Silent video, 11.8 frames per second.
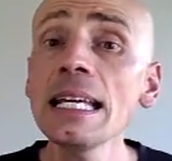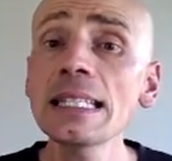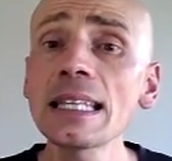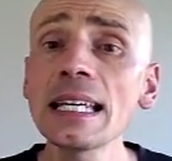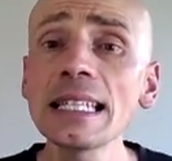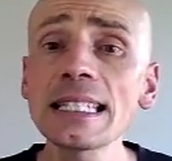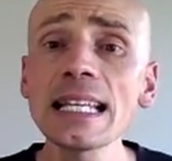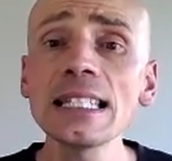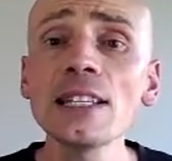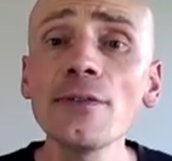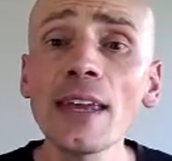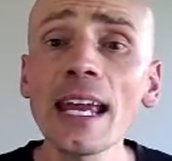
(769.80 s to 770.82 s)
Is the
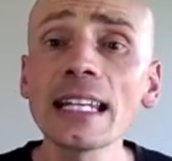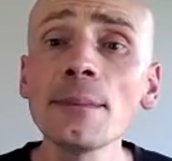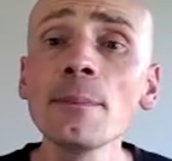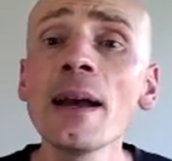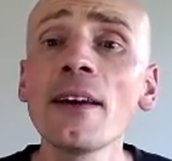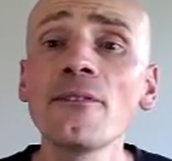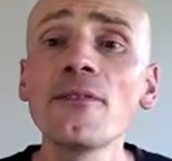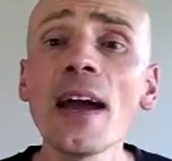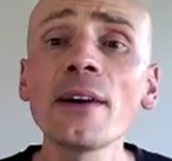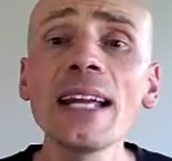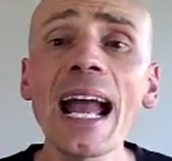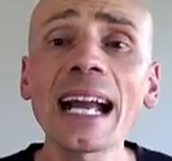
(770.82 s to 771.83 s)
intensive care team
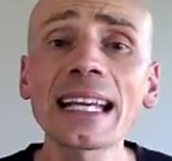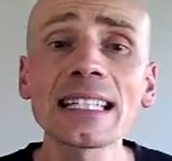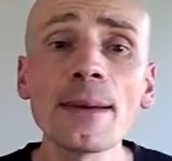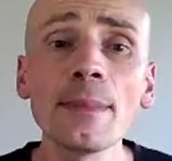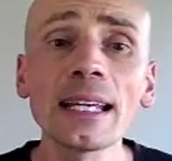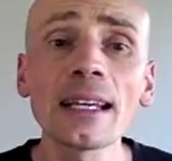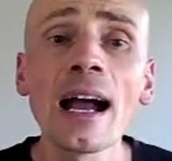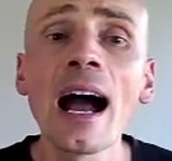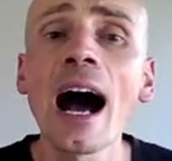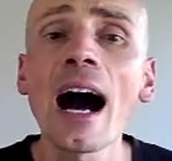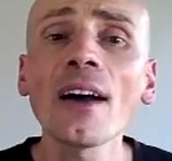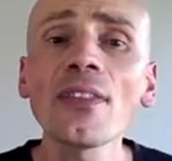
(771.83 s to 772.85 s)
very academic?
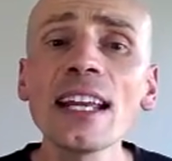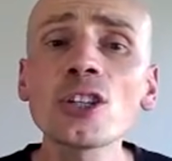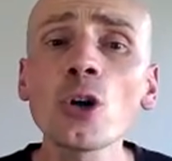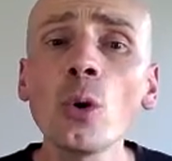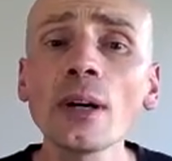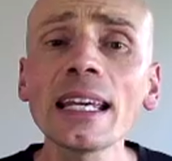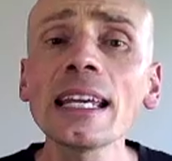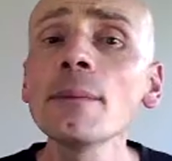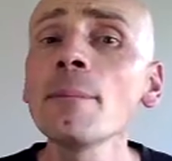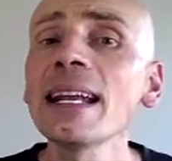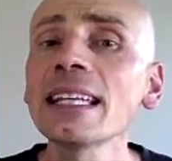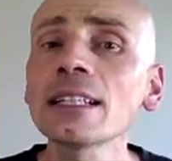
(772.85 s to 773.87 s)
Are they talking
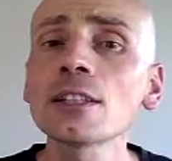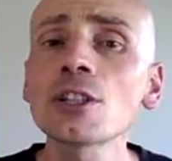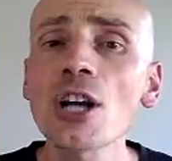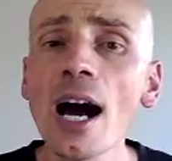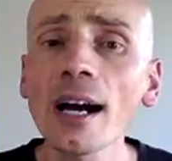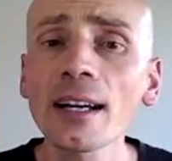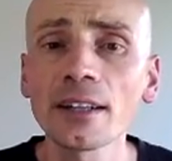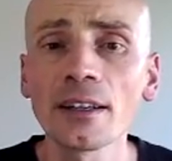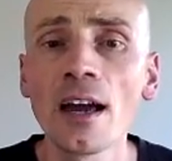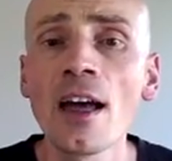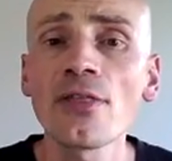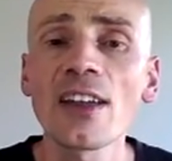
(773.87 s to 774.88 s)
in medical
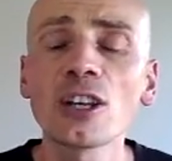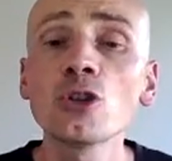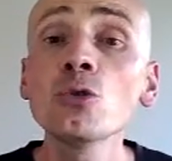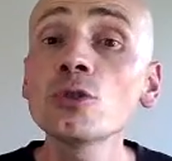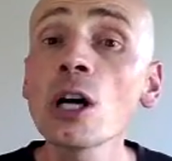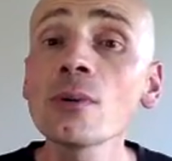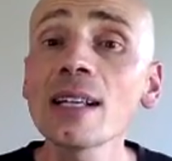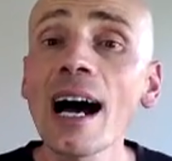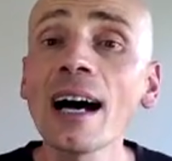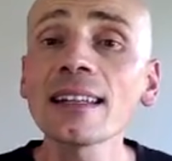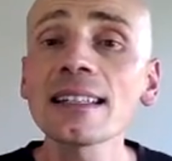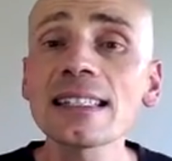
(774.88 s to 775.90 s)
jargon that you don't
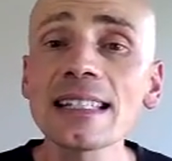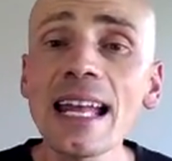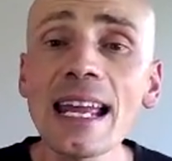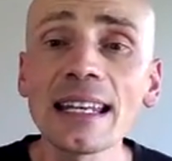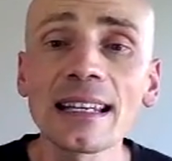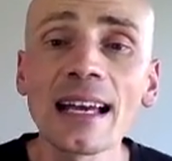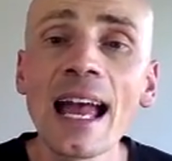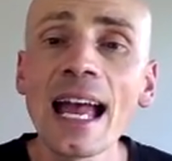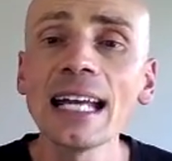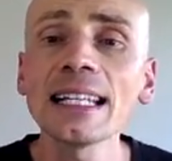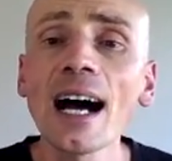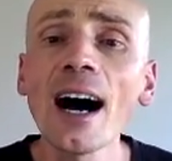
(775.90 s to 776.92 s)
understand?
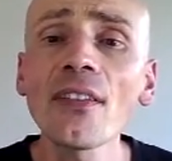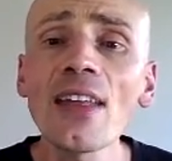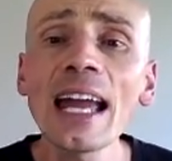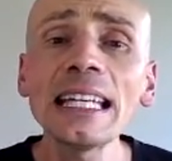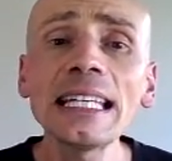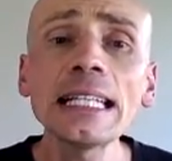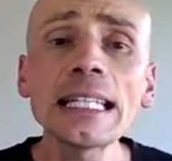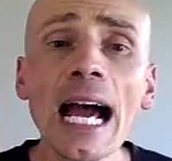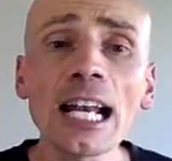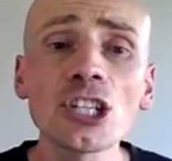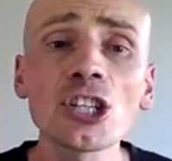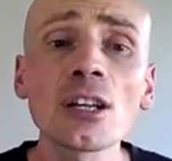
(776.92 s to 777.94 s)
And are they
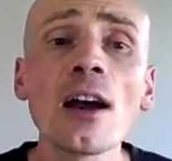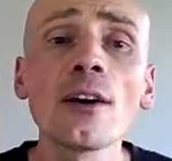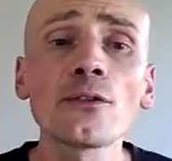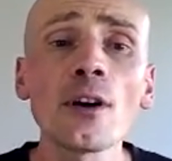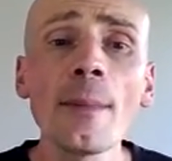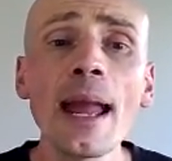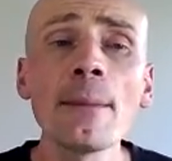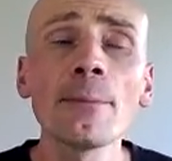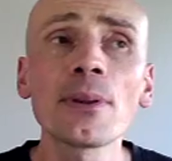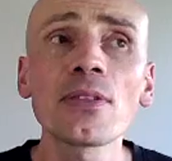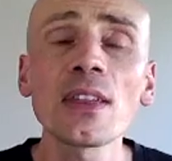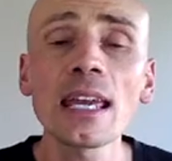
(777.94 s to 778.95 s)
detached from
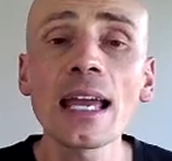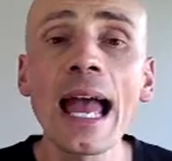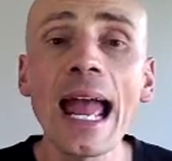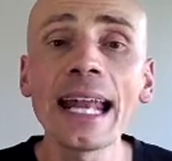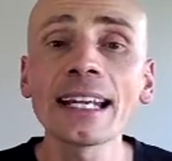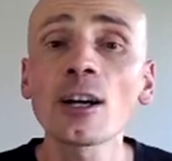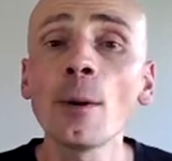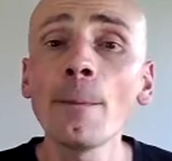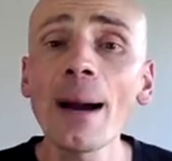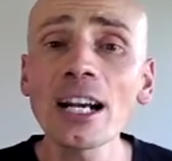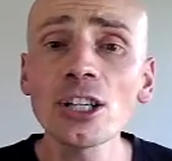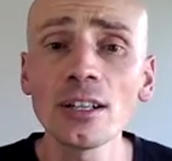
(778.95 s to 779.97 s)
empathy and
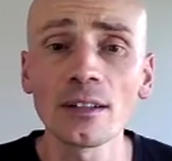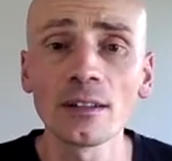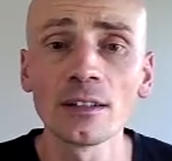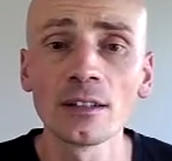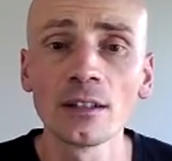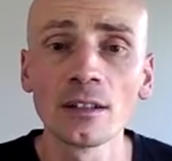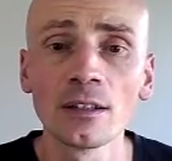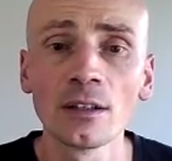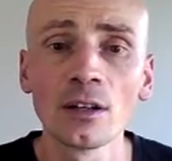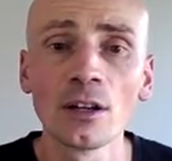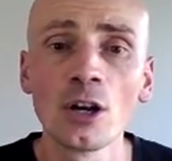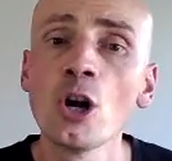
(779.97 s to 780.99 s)
compassion?
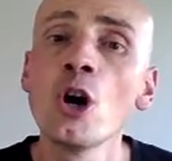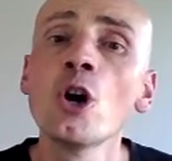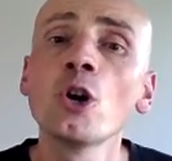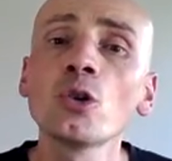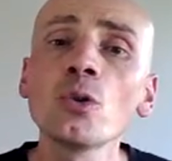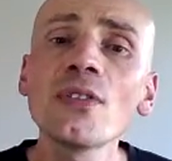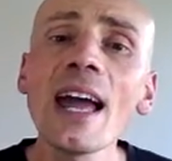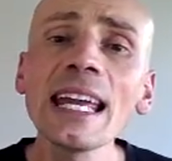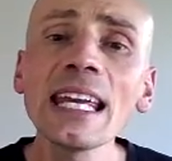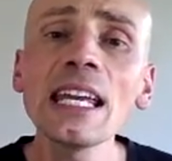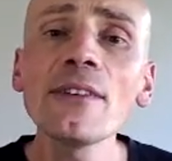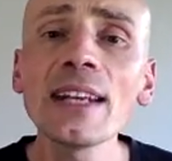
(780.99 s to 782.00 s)
do
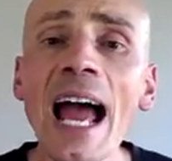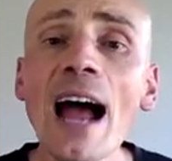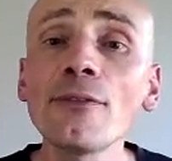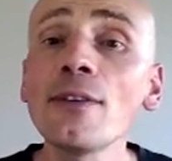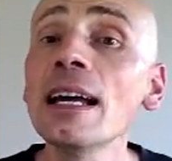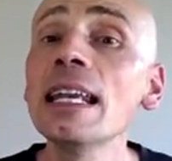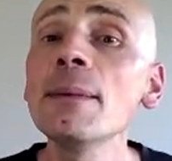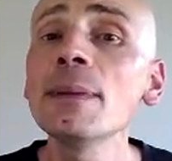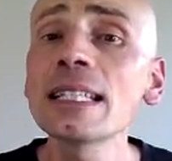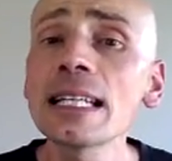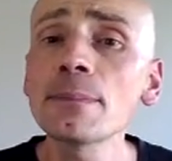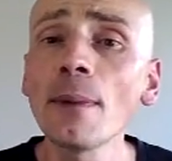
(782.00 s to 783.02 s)
they even have a
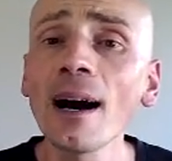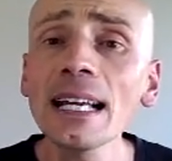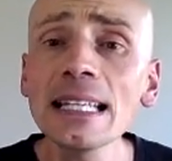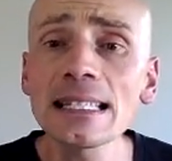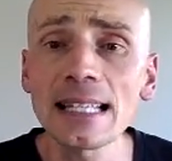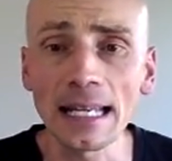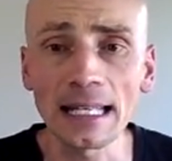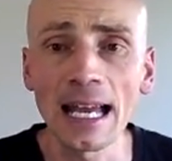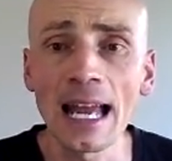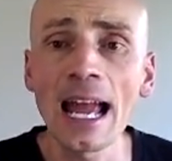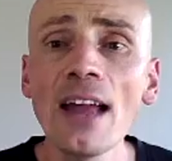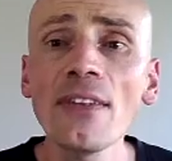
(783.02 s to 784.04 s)
limited mindset
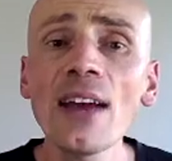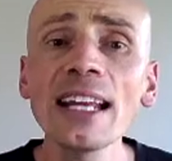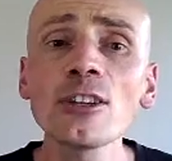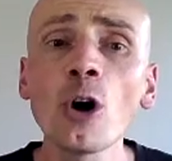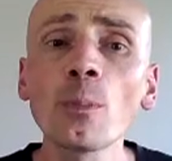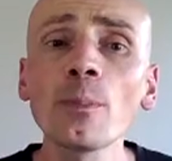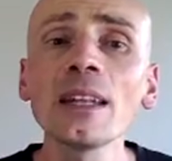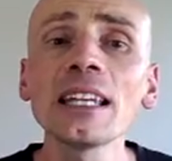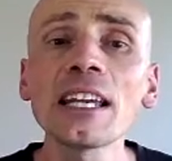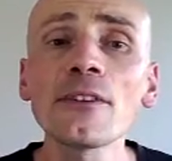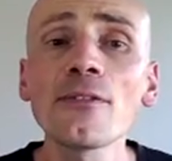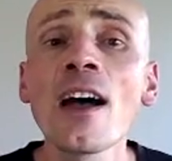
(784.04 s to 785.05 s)
and they don't
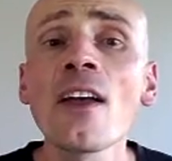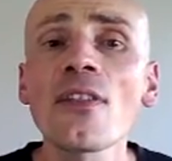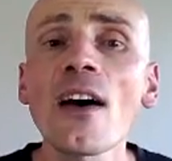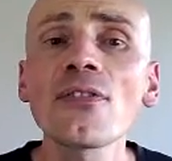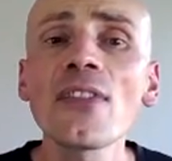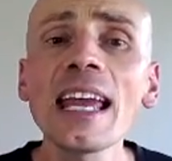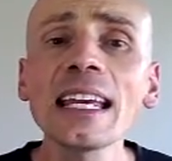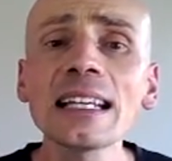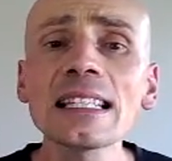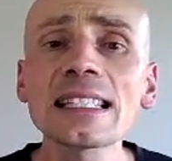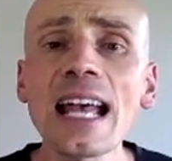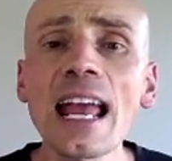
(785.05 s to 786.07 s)
believe that they
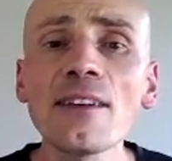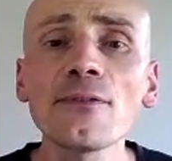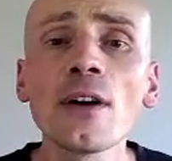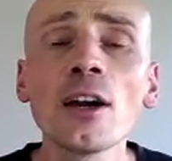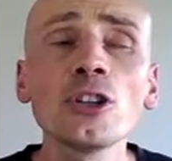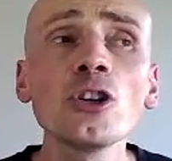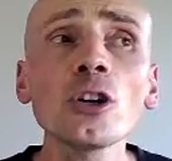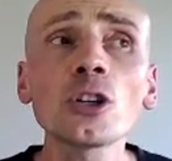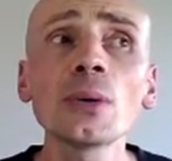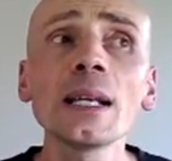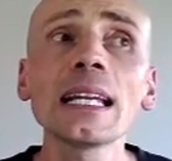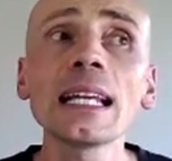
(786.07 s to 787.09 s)
can save your
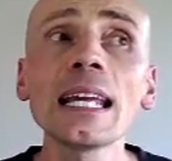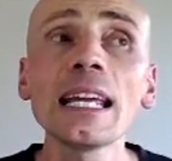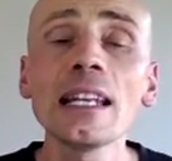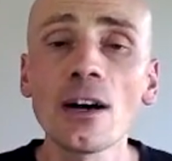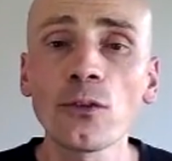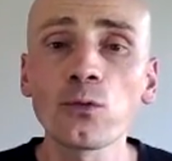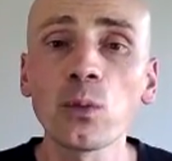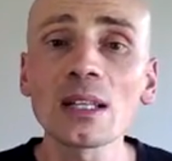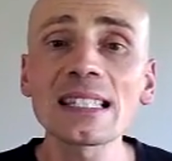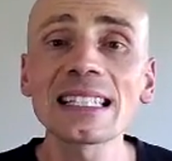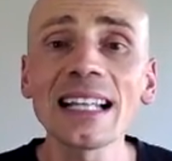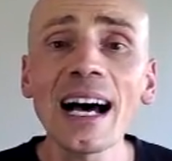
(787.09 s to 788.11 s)
critically ill loved
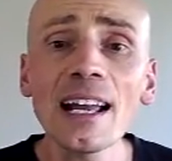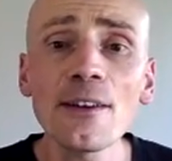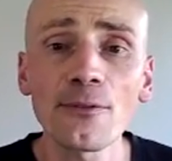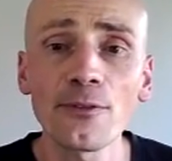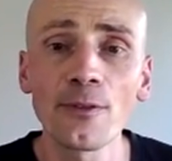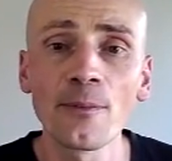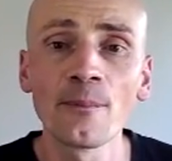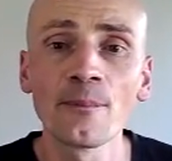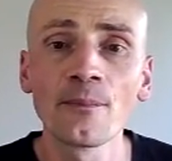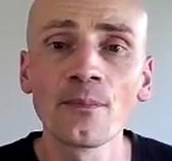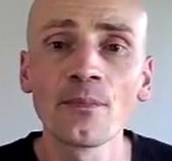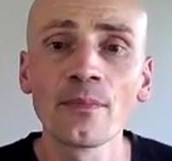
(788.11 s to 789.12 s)
one's life?
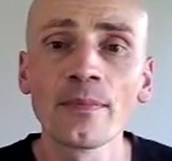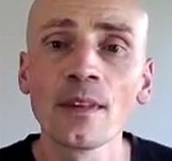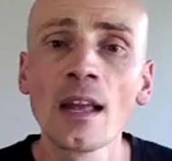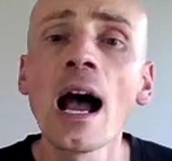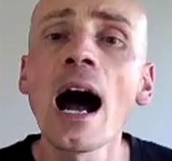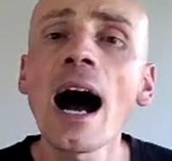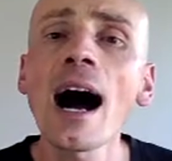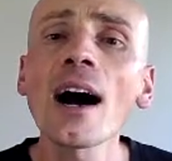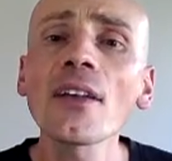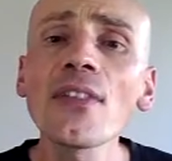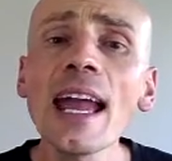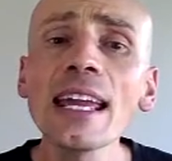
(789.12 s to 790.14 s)

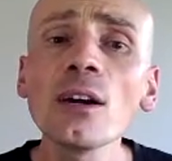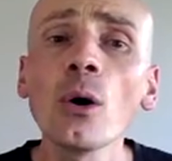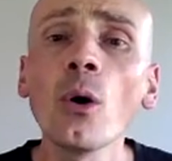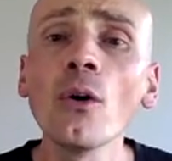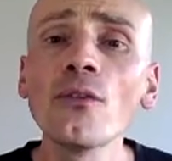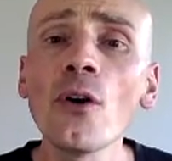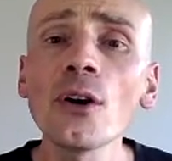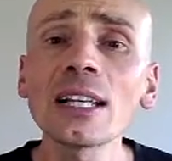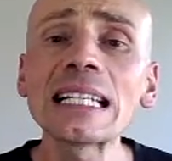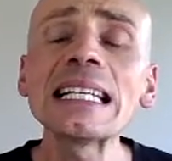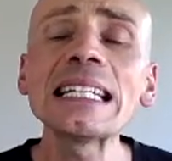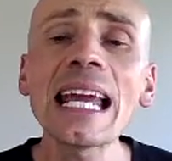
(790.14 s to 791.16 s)
Are they
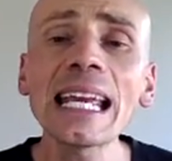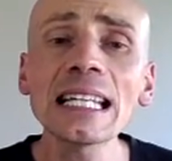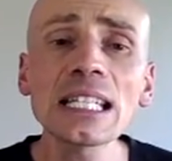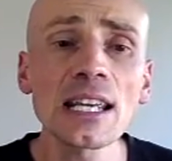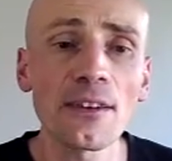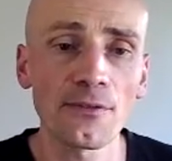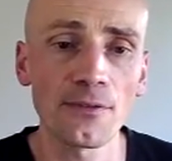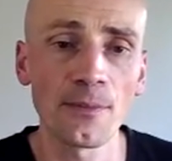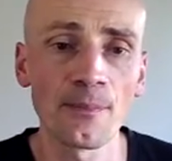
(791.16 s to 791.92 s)
overtly negative?